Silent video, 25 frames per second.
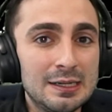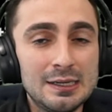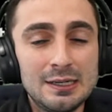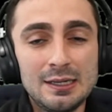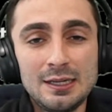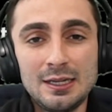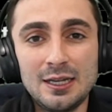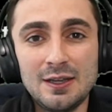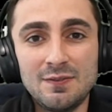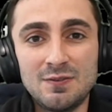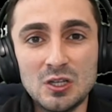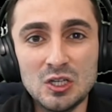
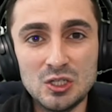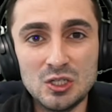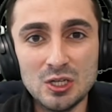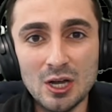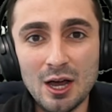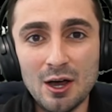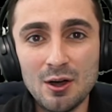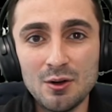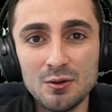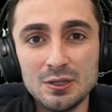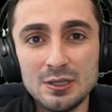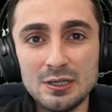if you
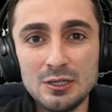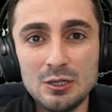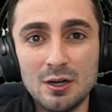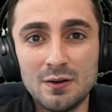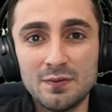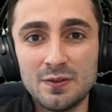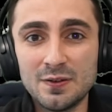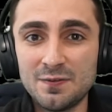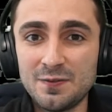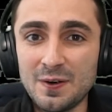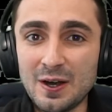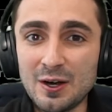don't, you
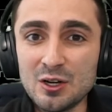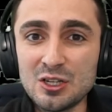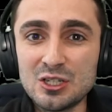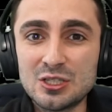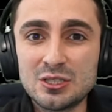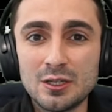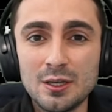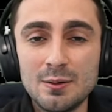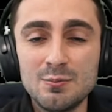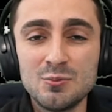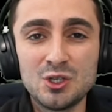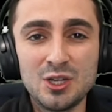have a very
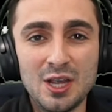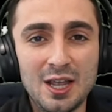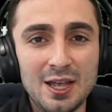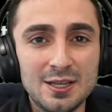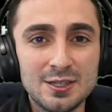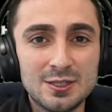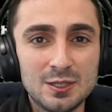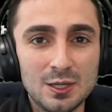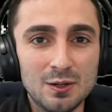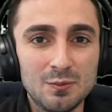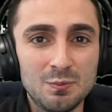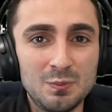slim
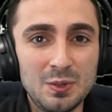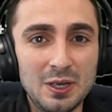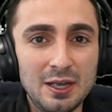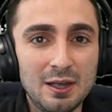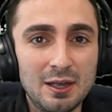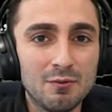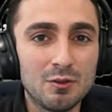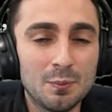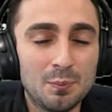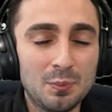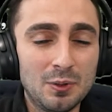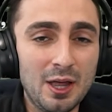chance of being
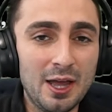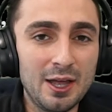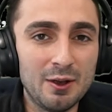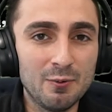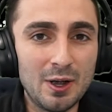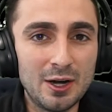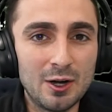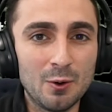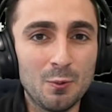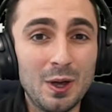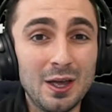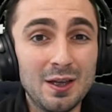able to play
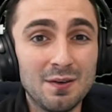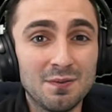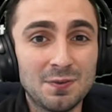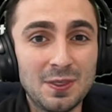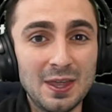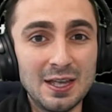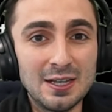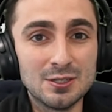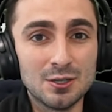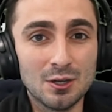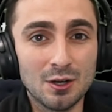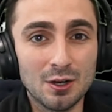right away if
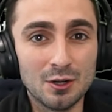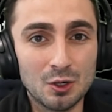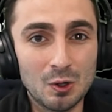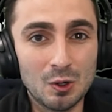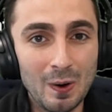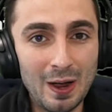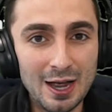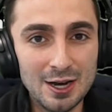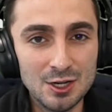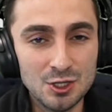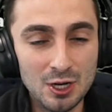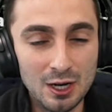things are
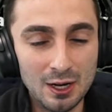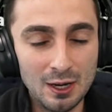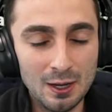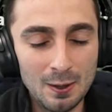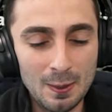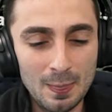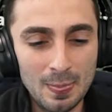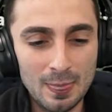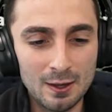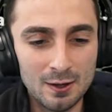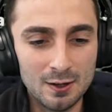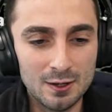crashing,
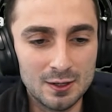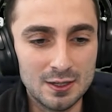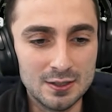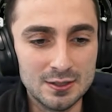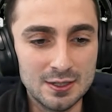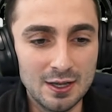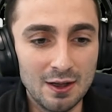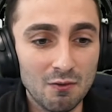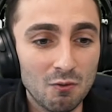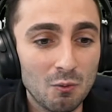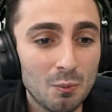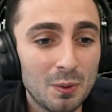because
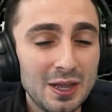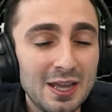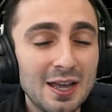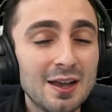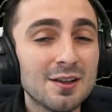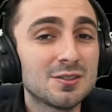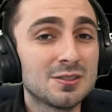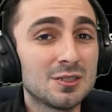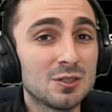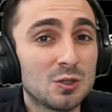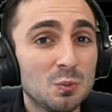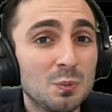everybody
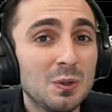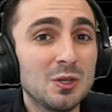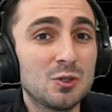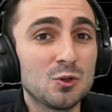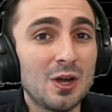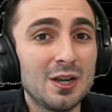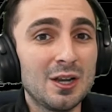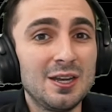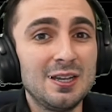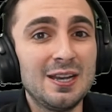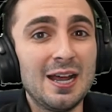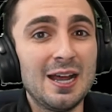else is going to be
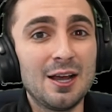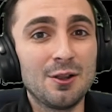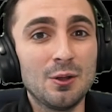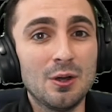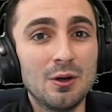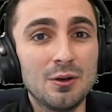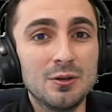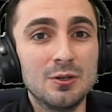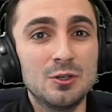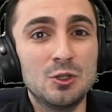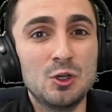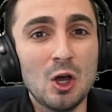trying to
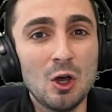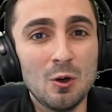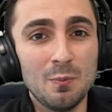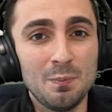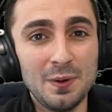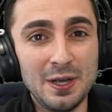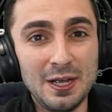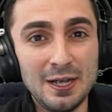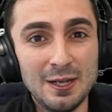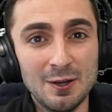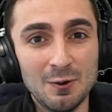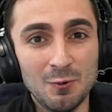download. Don't
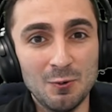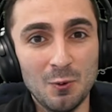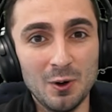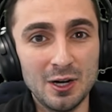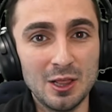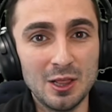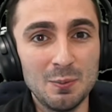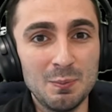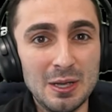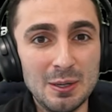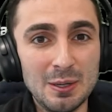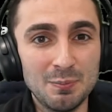be one of
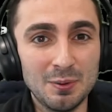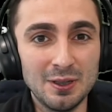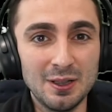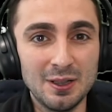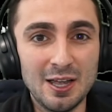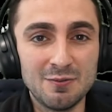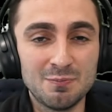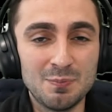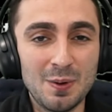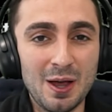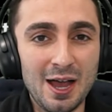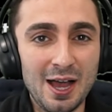the people
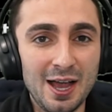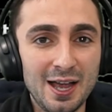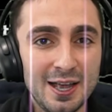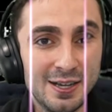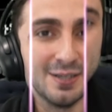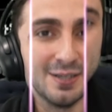left behind.